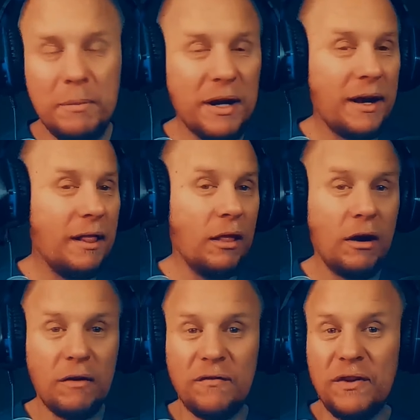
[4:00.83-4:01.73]
but I
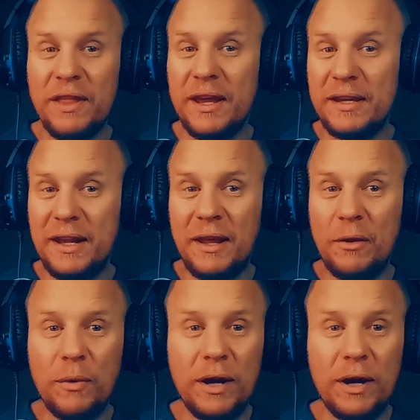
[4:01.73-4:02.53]
long for that day when